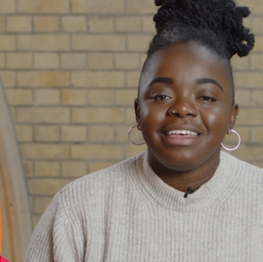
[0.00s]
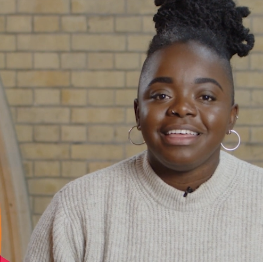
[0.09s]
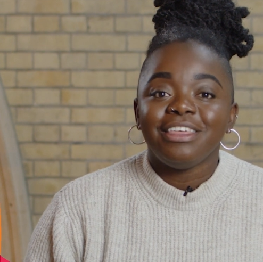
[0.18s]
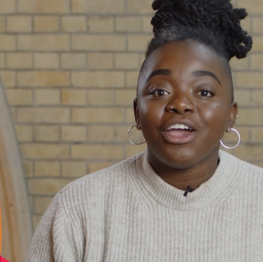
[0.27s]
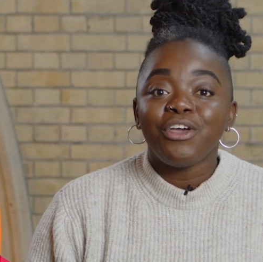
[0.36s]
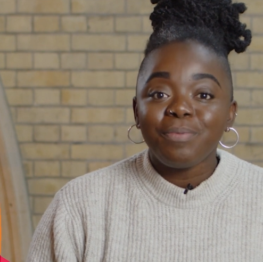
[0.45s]

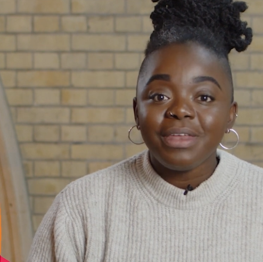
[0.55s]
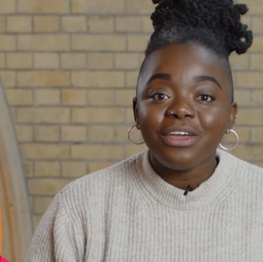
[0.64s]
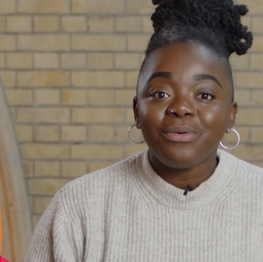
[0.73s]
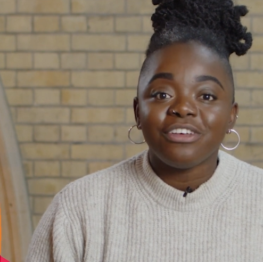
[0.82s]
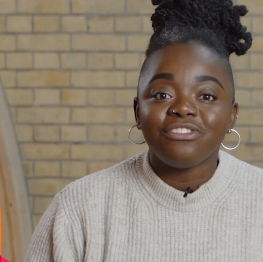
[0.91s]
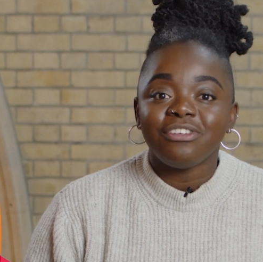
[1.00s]
The opening
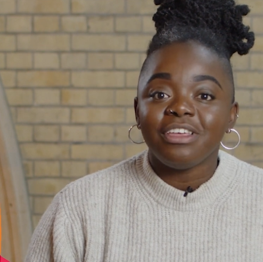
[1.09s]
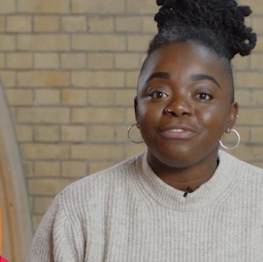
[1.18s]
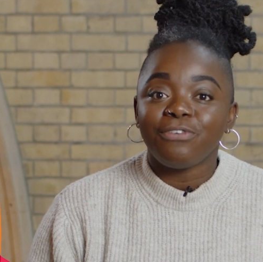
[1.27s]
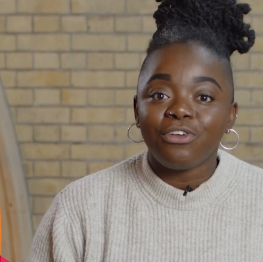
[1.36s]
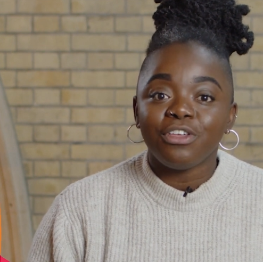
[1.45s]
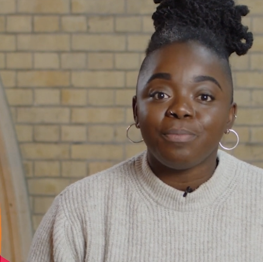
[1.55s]
question is
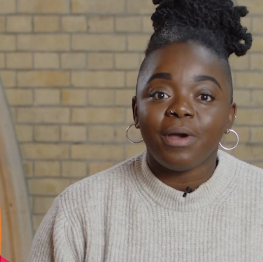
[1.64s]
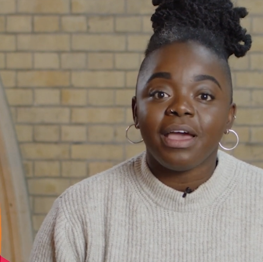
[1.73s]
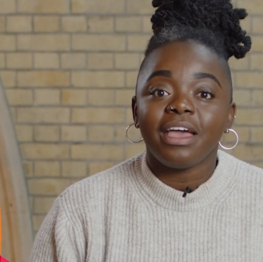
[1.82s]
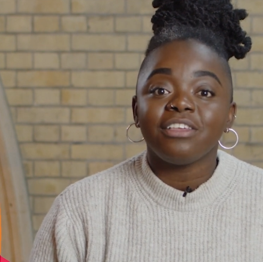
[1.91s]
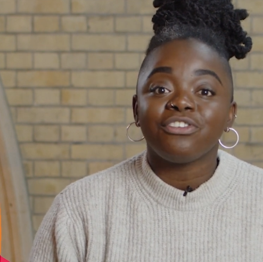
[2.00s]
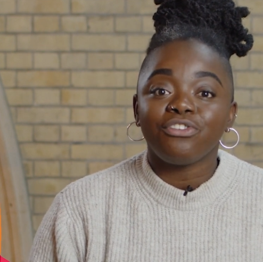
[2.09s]
followed by
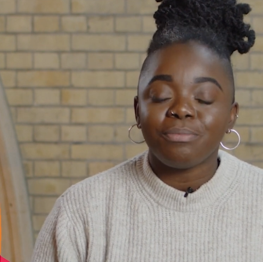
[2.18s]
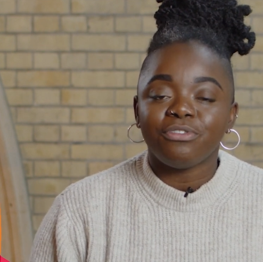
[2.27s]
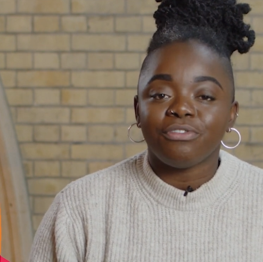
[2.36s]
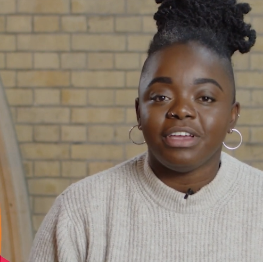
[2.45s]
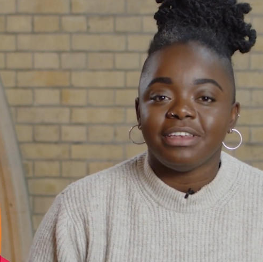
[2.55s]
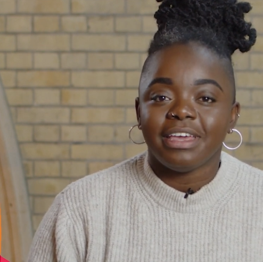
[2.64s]
a scripture
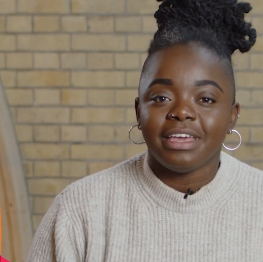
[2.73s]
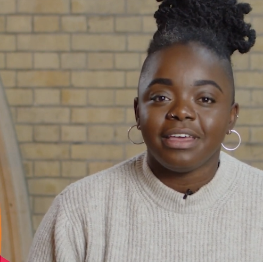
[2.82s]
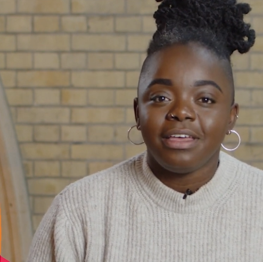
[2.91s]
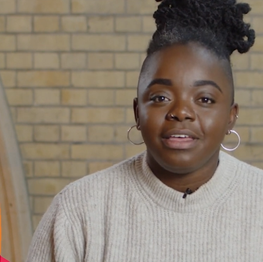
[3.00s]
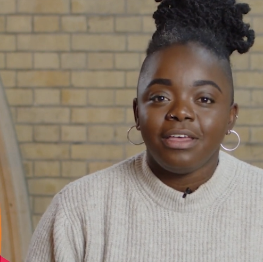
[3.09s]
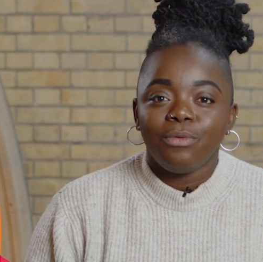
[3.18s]
reading,
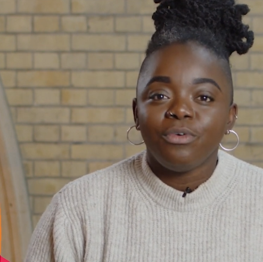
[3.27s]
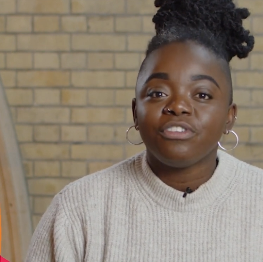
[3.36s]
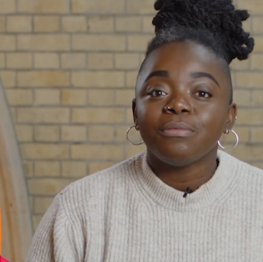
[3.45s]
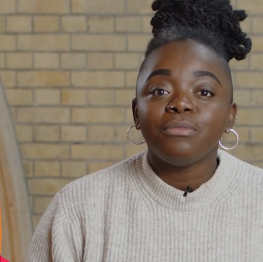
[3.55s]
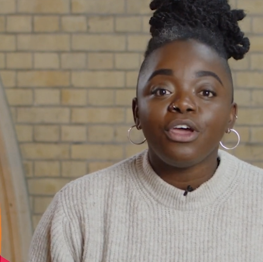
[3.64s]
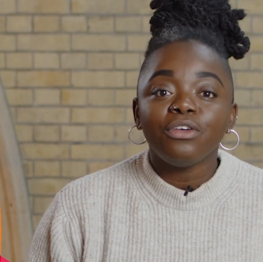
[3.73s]
with
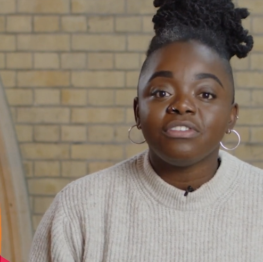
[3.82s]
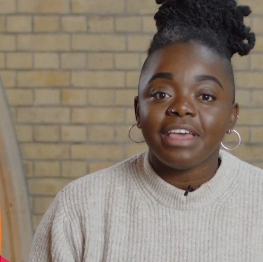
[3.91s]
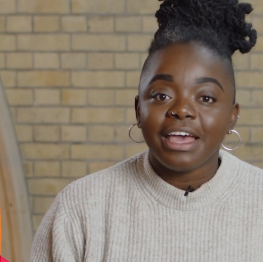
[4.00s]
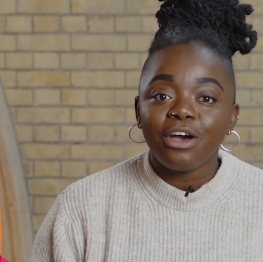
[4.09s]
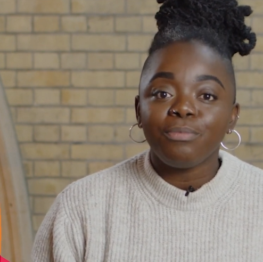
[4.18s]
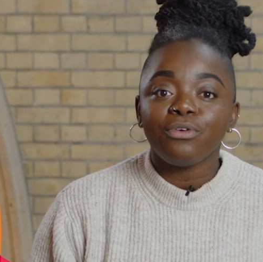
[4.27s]
some notes to
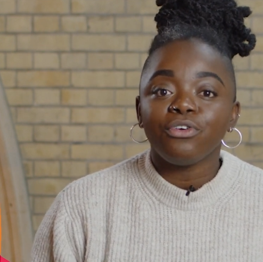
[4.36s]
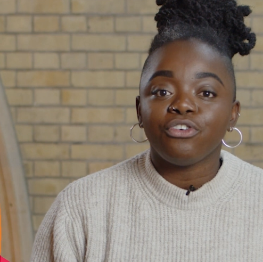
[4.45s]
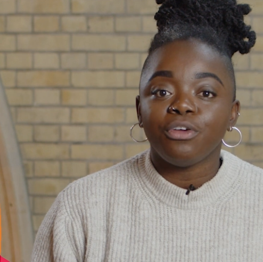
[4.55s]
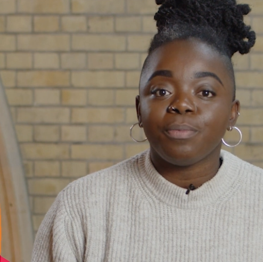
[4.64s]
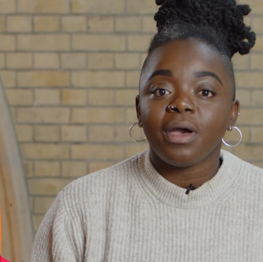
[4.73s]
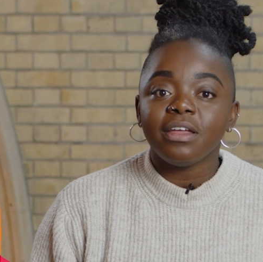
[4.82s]
help your
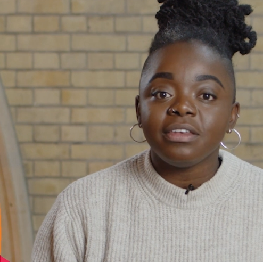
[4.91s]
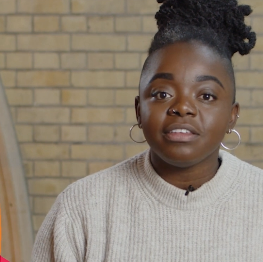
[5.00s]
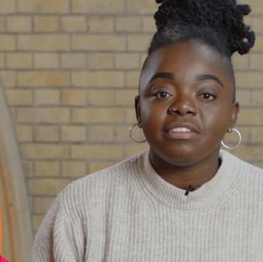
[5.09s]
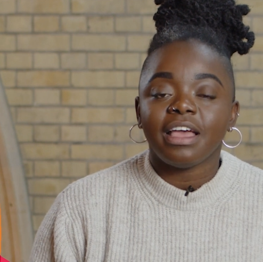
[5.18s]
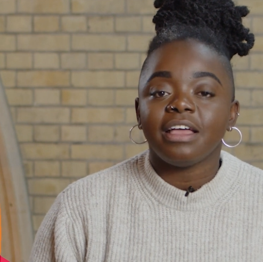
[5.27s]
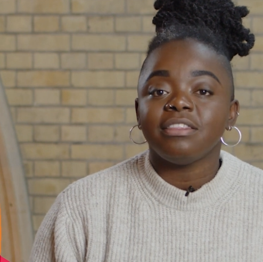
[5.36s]
group
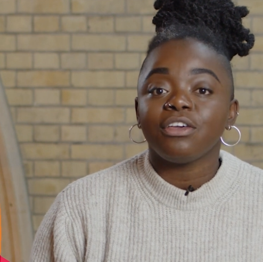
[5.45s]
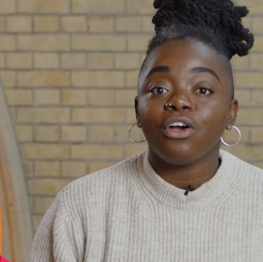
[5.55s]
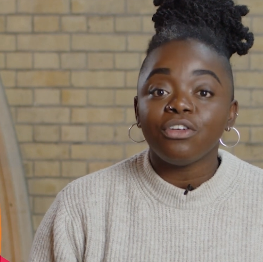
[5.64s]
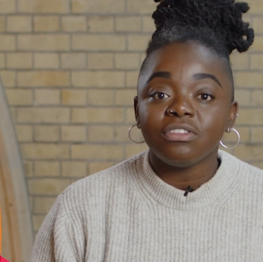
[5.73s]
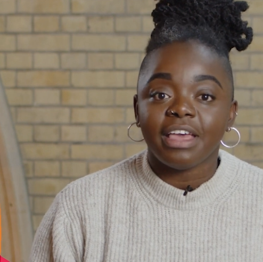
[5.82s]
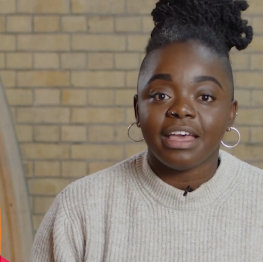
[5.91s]
understand the
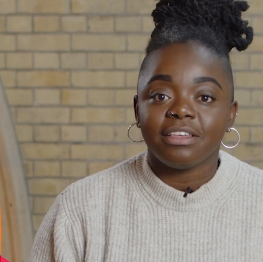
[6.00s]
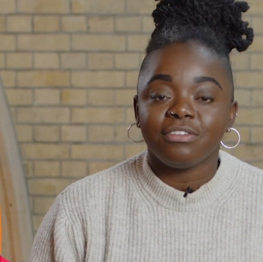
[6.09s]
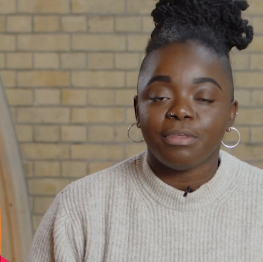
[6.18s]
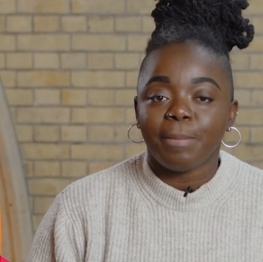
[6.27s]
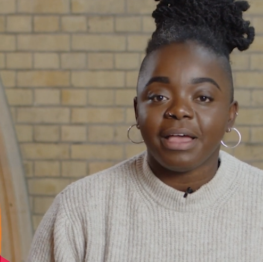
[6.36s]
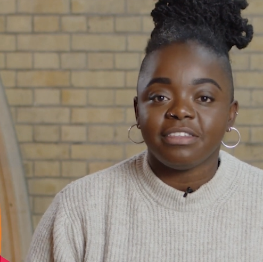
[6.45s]
context of
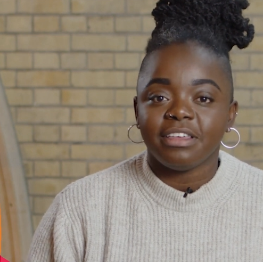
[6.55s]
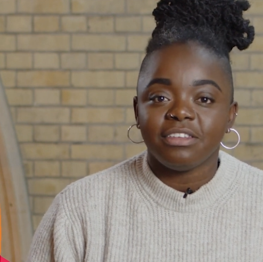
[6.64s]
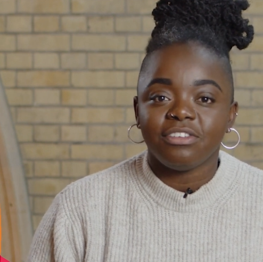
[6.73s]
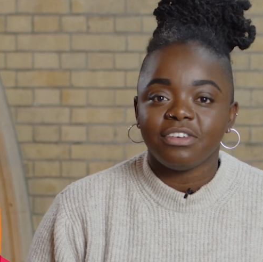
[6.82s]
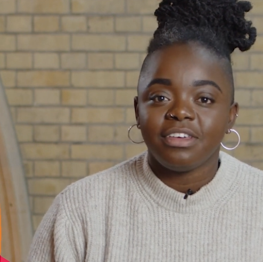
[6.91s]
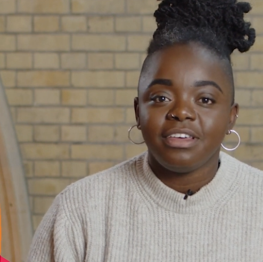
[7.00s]
the passage.